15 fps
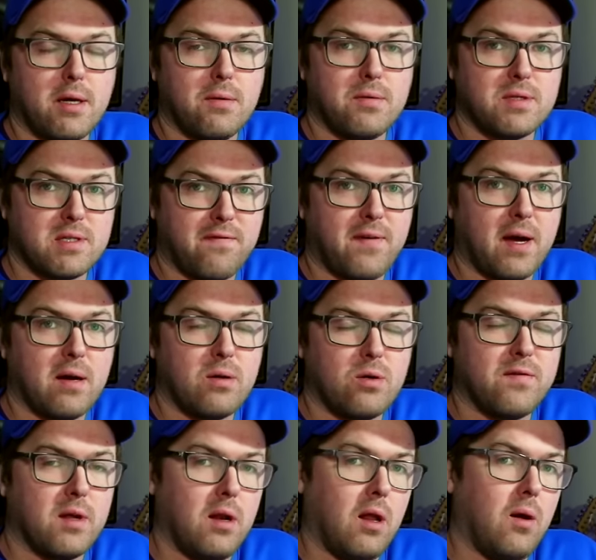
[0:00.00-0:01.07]
who was the founder
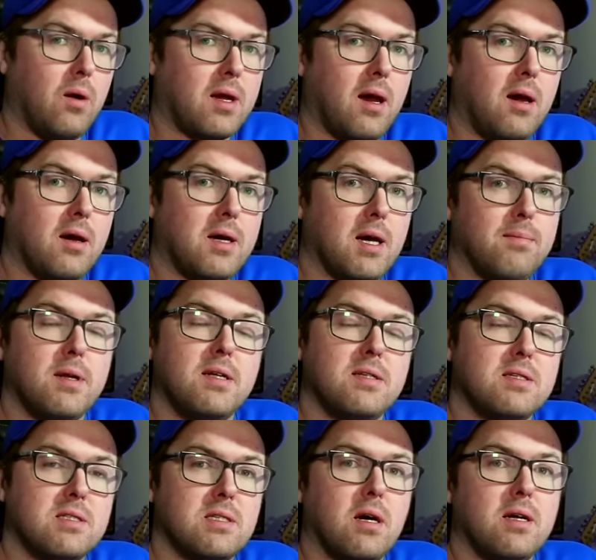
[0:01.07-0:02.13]
of the Lola car company,
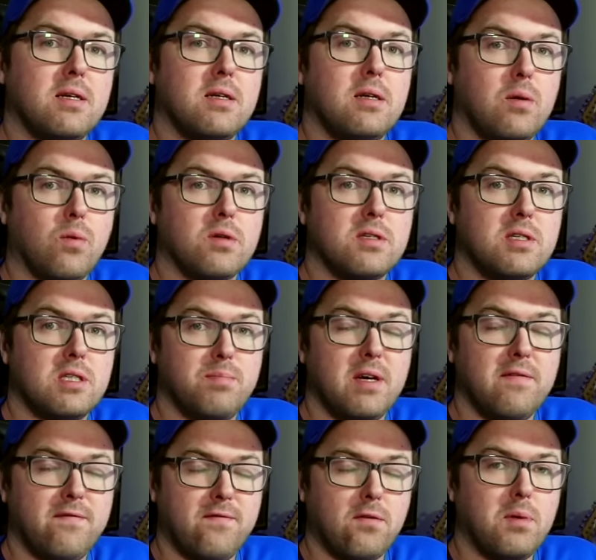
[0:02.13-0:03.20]
decided he wanted to be
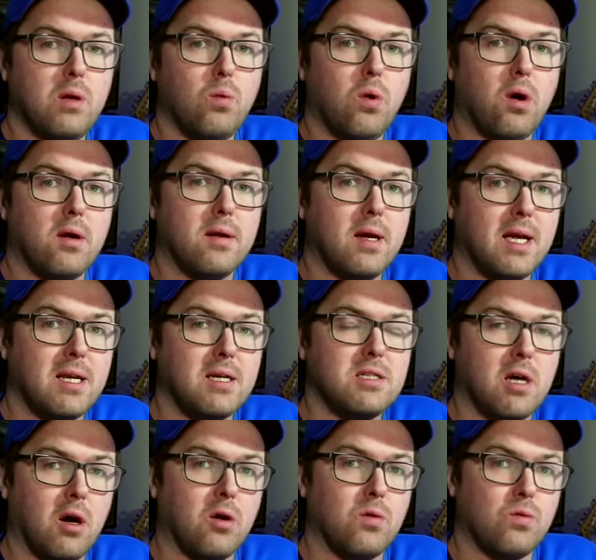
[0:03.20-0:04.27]
in Formula 1 in his
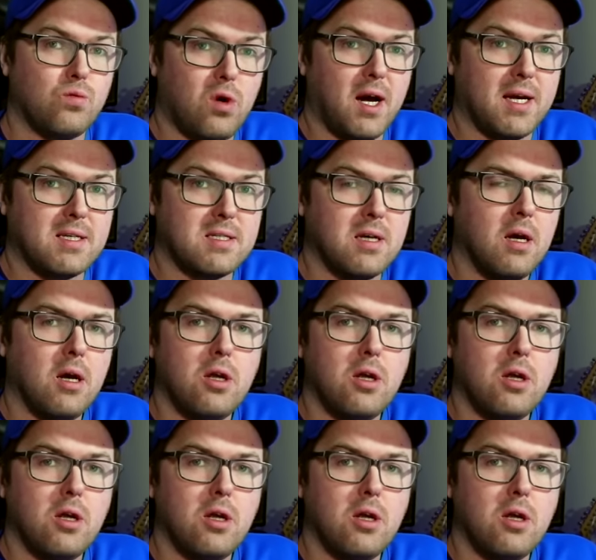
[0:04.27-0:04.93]
own right,